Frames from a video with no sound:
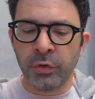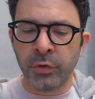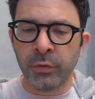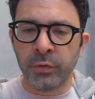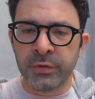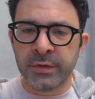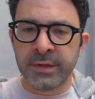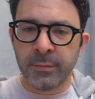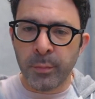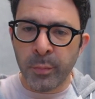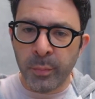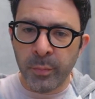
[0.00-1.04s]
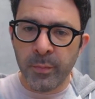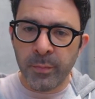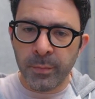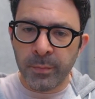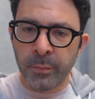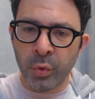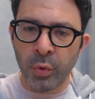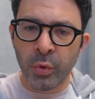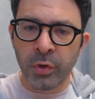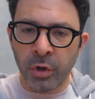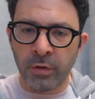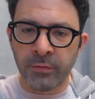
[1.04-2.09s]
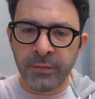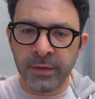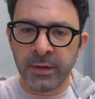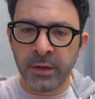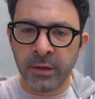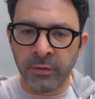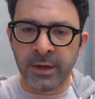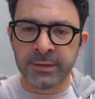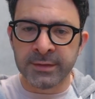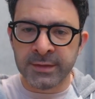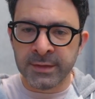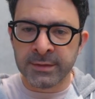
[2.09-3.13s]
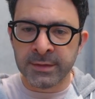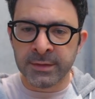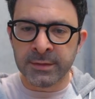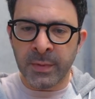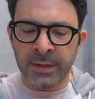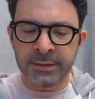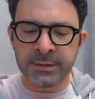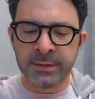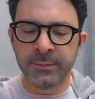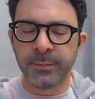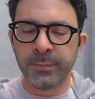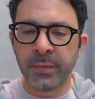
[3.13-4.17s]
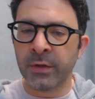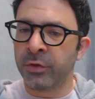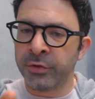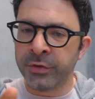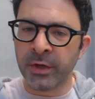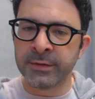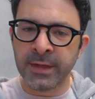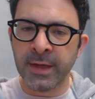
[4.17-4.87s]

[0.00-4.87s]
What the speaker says: You pour the coffee grounds into this basket, and you don't